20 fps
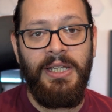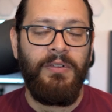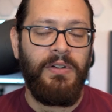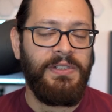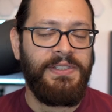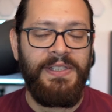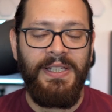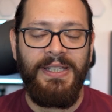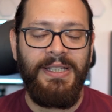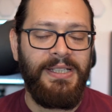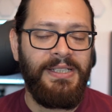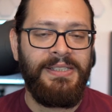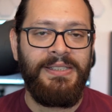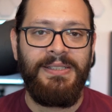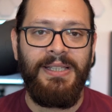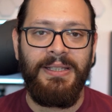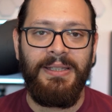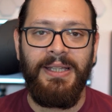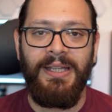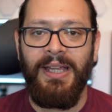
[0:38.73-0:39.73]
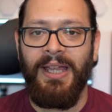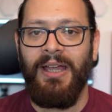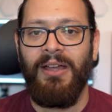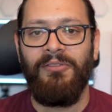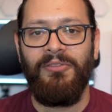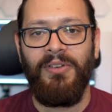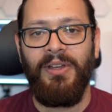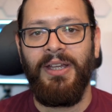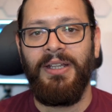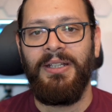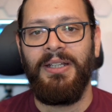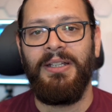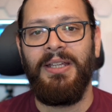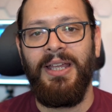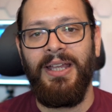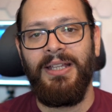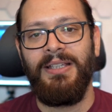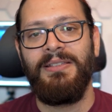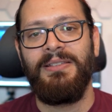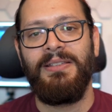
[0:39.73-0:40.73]
First thing is that they have an
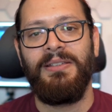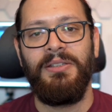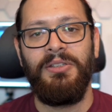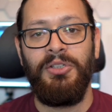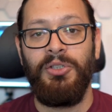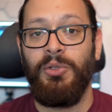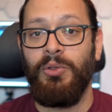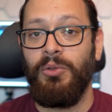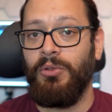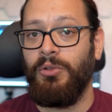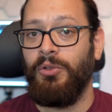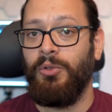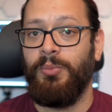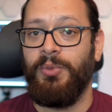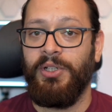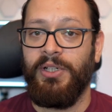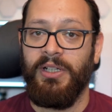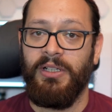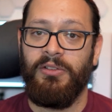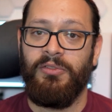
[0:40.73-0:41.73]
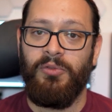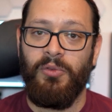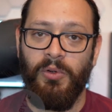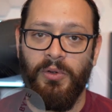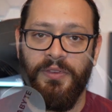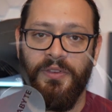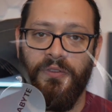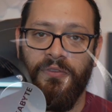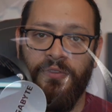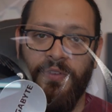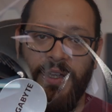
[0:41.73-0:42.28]
enhanced new lubricant for the